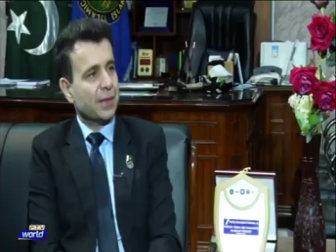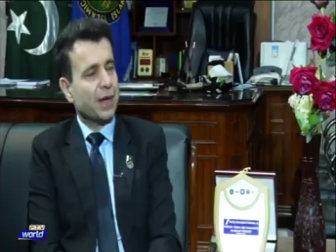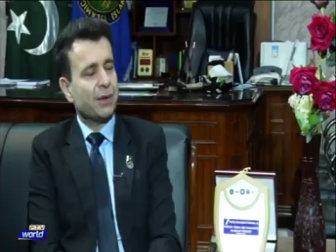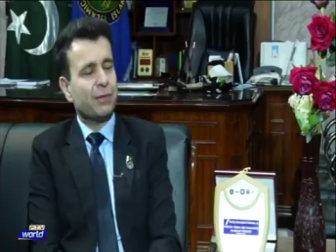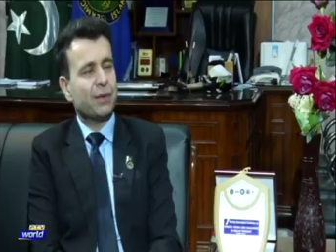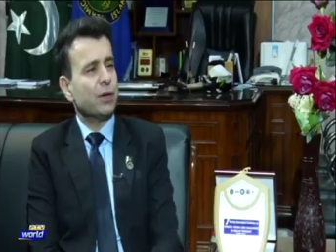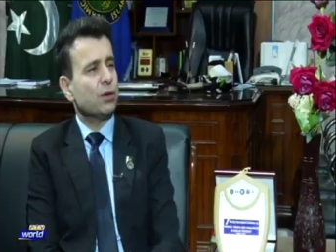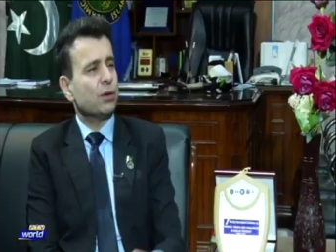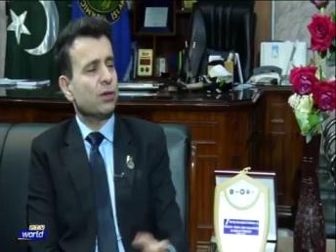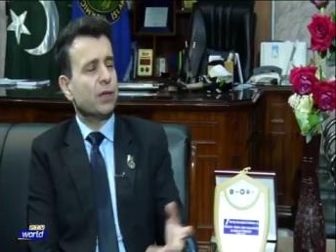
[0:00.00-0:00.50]
And
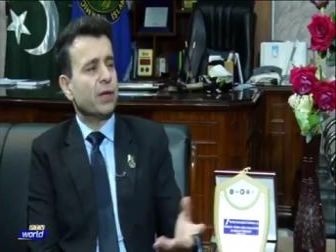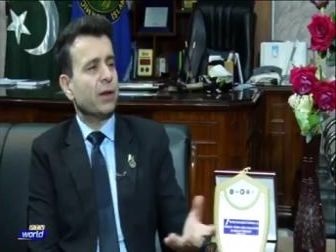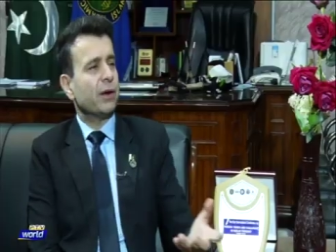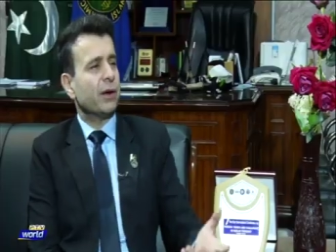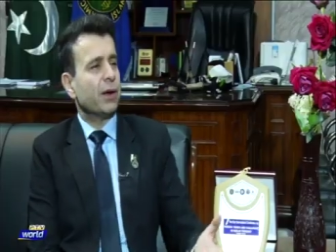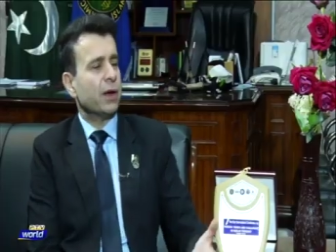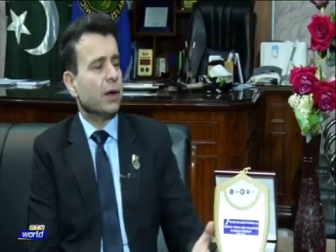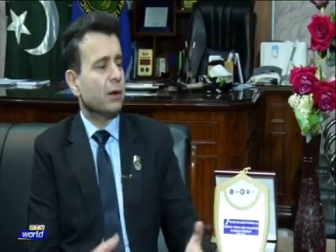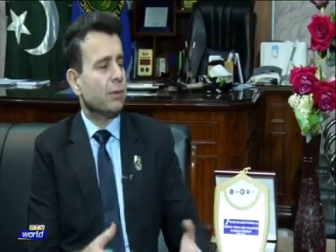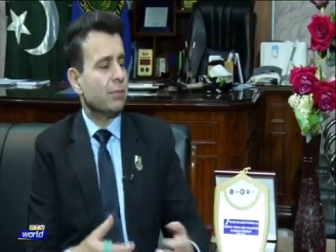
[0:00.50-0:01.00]
when you say
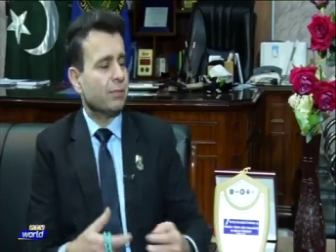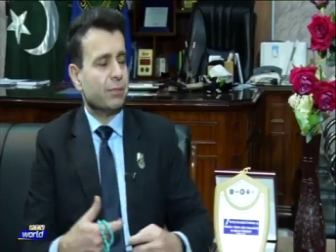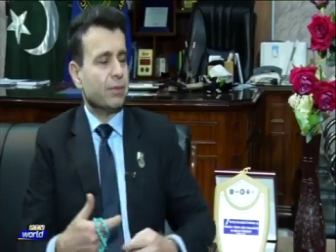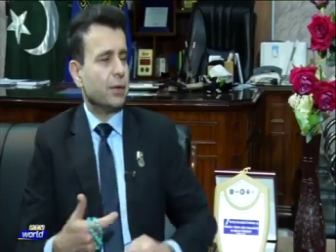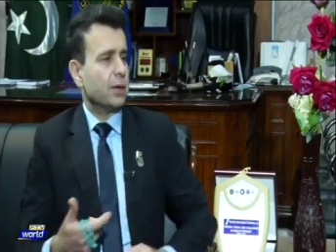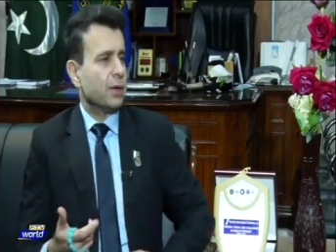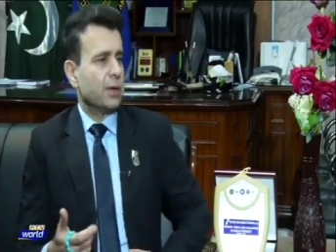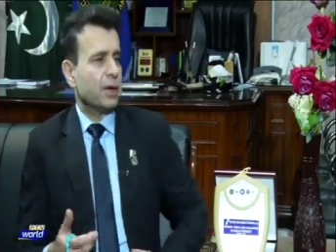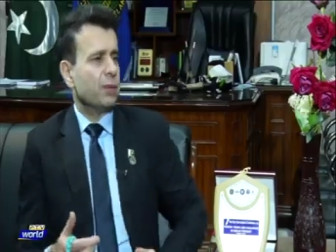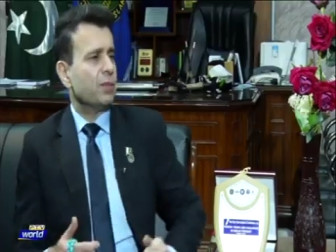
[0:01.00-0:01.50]
rare,
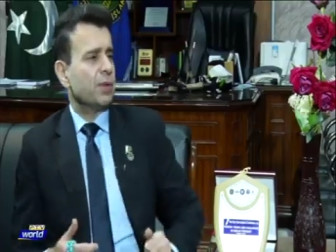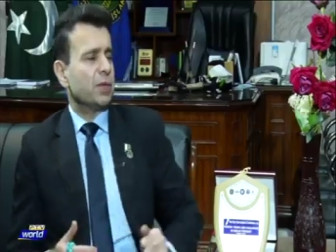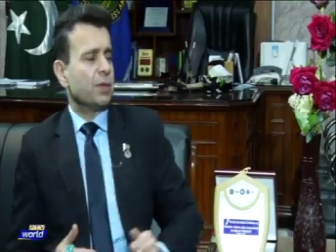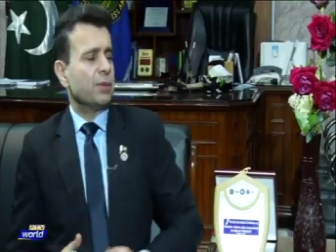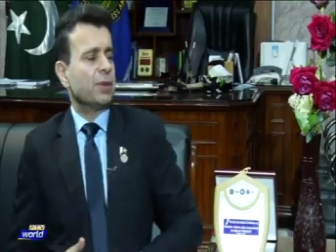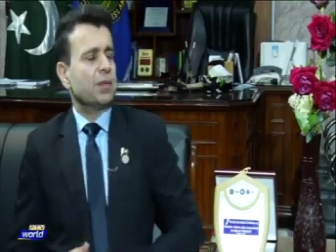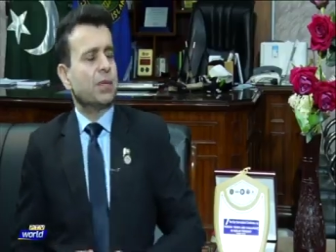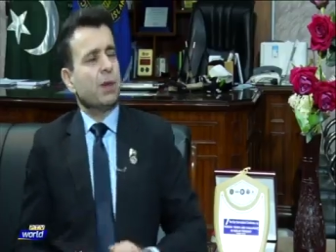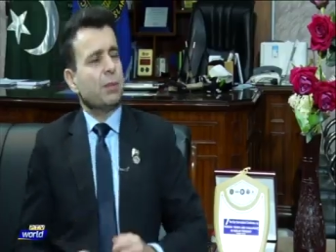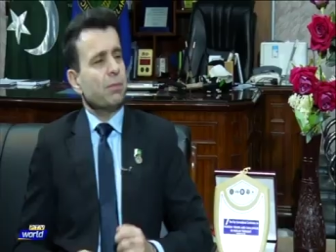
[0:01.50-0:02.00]
give me
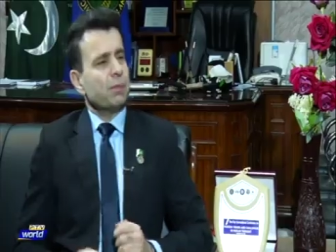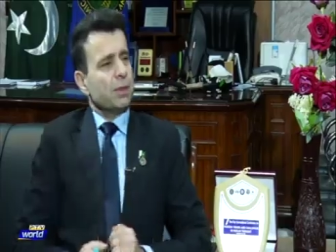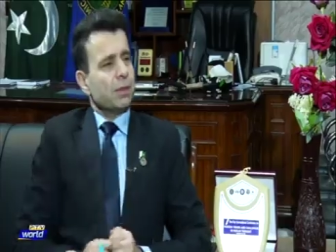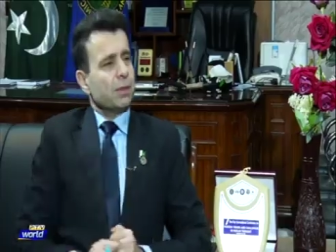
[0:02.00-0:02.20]
some examples.